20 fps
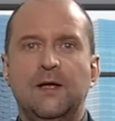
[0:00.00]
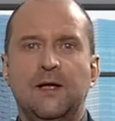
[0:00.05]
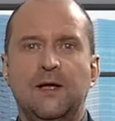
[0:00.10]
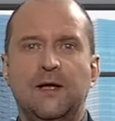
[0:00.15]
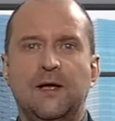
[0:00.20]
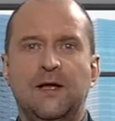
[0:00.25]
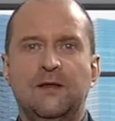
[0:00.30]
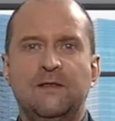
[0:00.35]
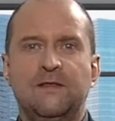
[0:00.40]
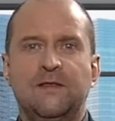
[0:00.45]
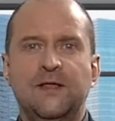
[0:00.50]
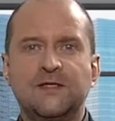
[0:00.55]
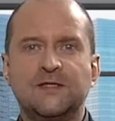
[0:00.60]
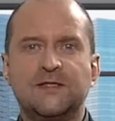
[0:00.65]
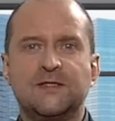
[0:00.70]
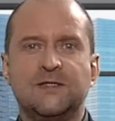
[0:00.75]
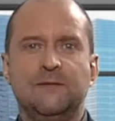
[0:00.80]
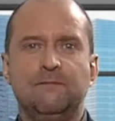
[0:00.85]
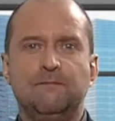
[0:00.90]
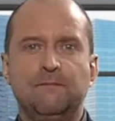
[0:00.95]
And
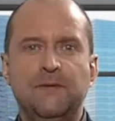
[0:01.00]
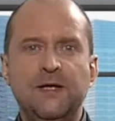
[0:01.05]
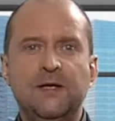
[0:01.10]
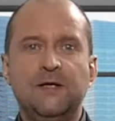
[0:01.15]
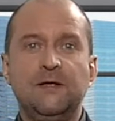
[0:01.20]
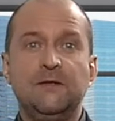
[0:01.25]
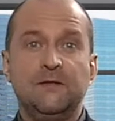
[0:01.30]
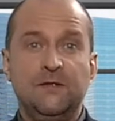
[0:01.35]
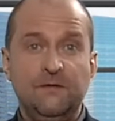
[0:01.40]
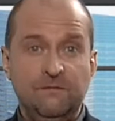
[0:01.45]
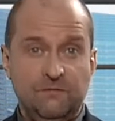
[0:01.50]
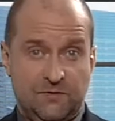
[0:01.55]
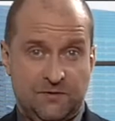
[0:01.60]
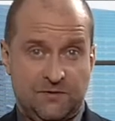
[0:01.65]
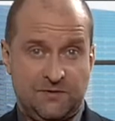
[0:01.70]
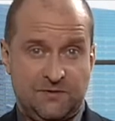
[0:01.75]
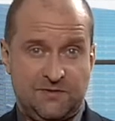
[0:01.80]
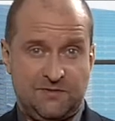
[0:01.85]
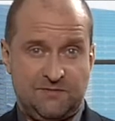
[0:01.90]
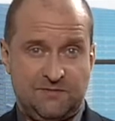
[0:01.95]
that's a big
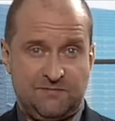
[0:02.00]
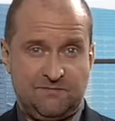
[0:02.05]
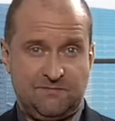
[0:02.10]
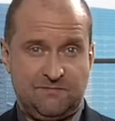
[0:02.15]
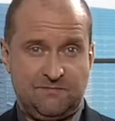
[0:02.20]
difference.